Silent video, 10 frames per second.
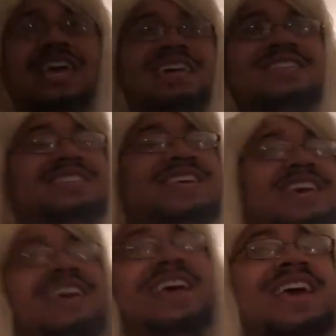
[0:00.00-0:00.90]
this.
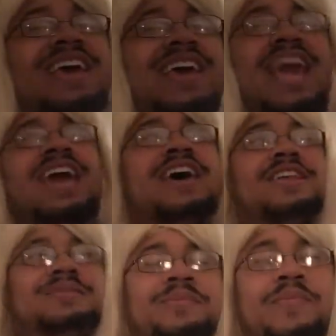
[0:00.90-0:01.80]

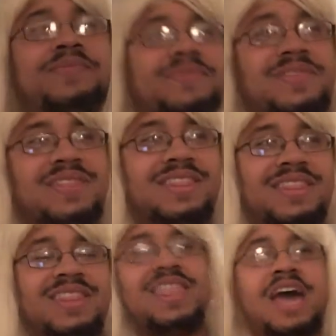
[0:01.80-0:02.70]
And
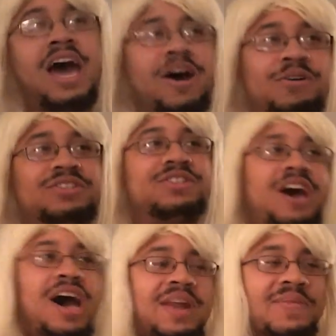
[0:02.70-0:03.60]
I always
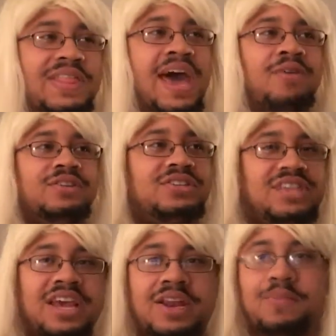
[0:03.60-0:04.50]
thought, I mean, that
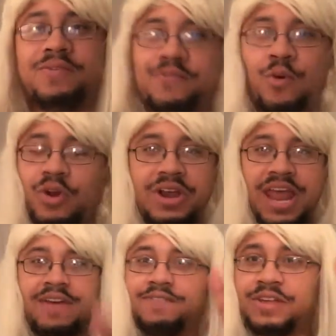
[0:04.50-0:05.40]
was, you know, before
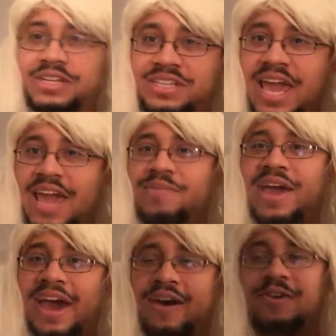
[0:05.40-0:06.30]
Netflix came
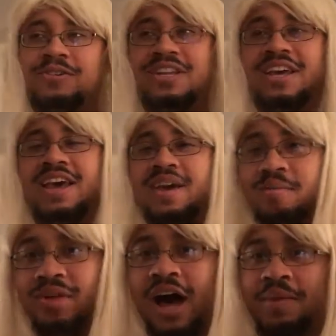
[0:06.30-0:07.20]
out,
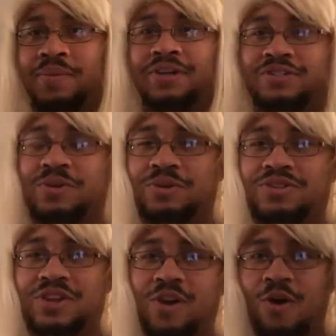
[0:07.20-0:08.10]
Blockbuster
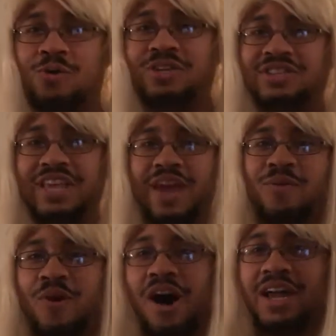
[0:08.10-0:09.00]
was the coldest
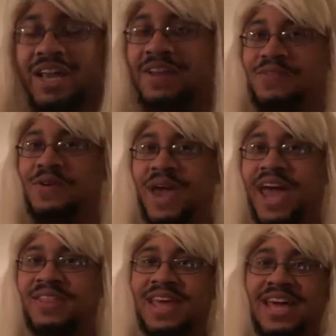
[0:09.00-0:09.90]
thing walking. If you
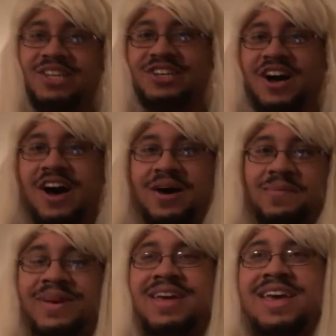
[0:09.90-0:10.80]
had that
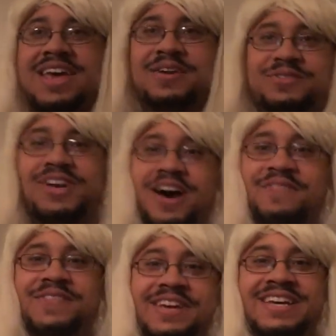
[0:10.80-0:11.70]
job, it was
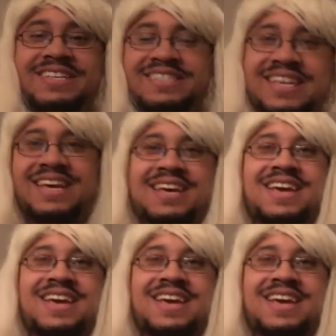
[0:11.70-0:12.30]
obvious.